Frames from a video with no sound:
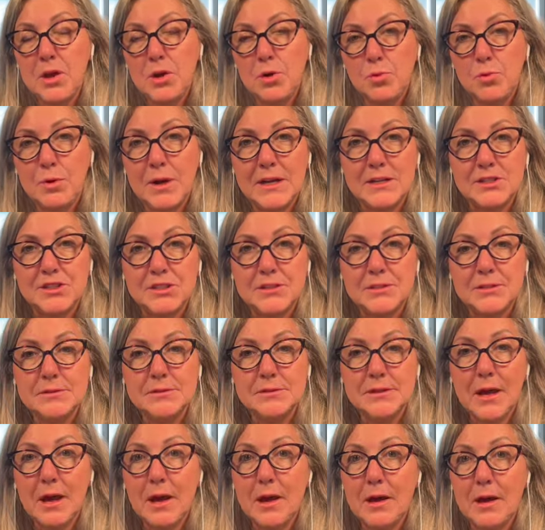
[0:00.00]
rashes,
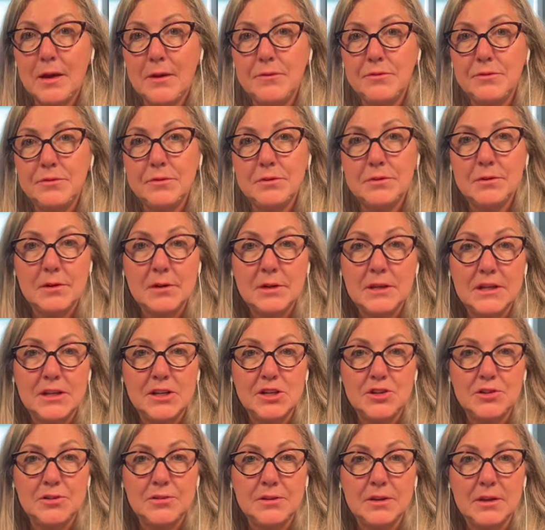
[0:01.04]
hives,
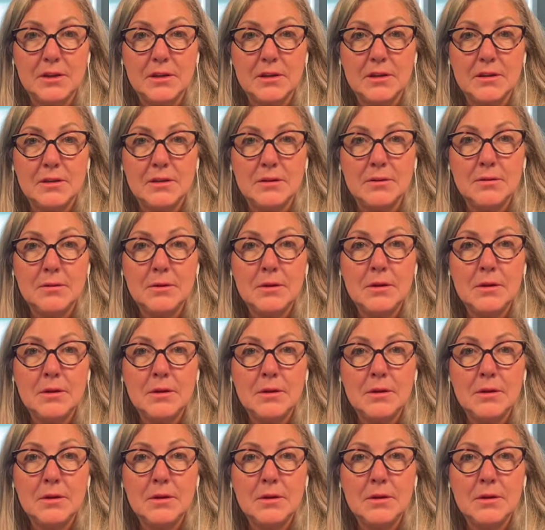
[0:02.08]
itchy skin,